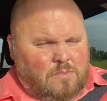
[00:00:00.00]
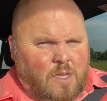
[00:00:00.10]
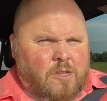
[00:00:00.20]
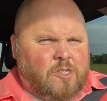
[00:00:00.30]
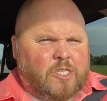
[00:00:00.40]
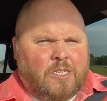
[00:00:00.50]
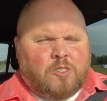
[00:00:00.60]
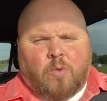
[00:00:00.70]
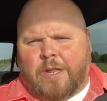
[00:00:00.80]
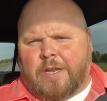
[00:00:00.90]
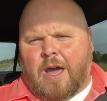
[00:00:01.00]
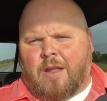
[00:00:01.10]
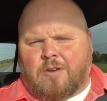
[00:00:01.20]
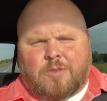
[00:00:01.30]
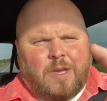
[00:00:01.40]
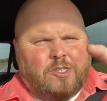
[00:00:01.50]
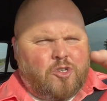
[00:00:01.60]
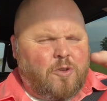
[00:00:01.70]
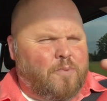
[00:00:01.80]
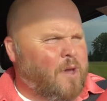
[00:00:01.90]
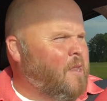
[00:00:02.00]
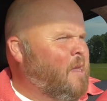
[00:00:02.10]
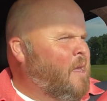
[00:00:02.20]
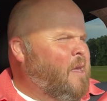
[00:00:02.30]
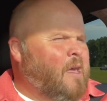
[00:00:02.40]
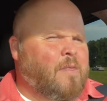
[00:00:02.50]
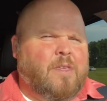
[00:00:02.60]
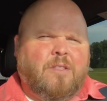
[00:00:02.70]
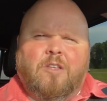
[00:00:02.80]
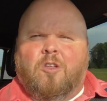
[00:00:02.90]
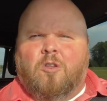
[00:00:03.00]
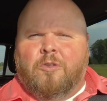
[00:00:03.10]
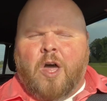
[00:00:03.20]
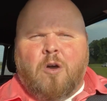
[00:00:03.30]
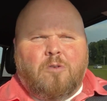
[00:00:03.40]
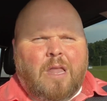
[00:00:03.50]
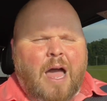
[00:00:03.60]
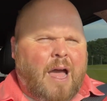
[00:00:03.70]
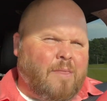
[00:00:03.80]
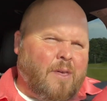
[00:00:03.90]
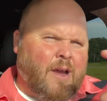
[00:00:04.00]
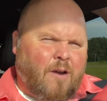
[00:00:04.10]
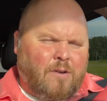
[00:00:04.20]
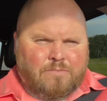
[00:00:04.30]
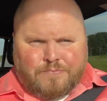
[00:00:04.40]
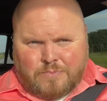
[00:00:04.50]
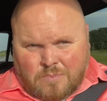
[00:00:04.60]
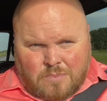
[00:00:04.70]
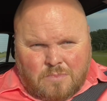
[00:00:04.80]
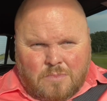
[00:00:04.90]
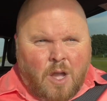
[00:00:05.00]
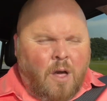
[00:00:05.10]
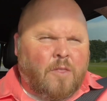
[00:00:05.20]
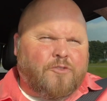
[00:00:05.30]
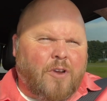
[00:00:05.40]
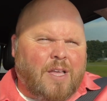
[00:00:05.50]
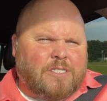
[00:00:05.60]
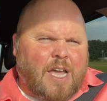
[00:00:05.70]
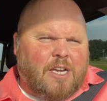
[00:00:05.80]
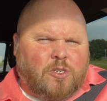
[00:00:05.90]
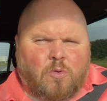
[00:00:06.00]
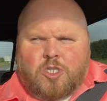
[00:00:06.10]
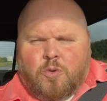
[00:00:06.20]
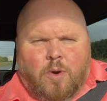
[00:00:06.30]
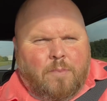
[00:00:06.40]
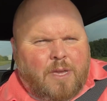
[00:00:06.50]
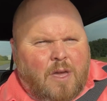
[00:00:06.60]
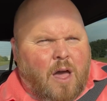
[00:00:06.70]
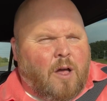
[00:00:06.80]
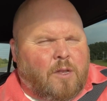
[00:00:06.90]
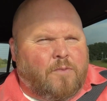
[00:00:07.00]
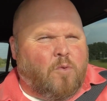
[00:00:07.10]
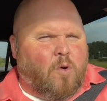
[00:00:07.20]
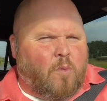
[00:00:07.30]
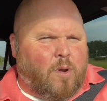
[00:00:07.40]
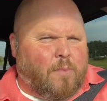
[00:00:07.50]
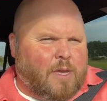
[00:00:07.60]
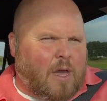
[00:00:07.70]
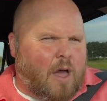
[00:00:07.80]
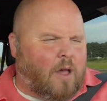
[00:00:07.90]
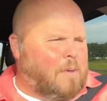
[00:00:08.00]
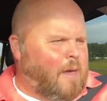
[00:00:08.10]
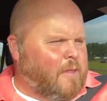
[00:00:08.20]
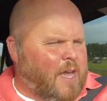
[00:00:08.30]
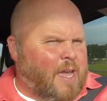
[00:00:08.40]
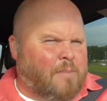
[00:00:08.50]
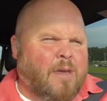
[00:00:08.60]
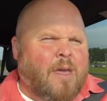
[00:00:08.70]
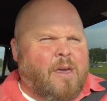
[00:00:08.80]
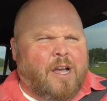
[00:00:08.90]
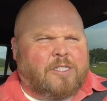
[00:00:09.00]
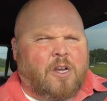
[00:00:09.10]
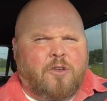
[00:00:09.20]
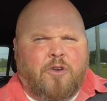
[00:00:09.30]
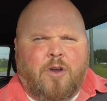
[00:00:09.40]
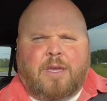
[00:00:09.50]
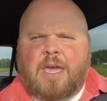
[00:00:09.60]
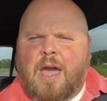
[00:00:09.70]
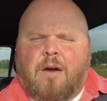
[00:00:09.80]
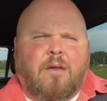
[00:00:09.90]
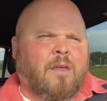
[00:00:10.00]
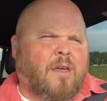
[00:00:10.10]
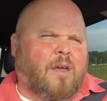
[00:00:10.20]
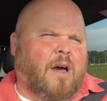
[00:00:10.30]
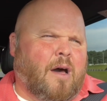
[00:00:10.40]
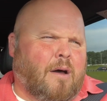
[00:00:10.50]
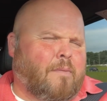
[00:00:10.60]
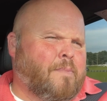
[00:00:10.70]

who send $20, make sure you put in the little note line there on the transaction what you want to be called if you want, want to be called by the name that's on your account. Uh,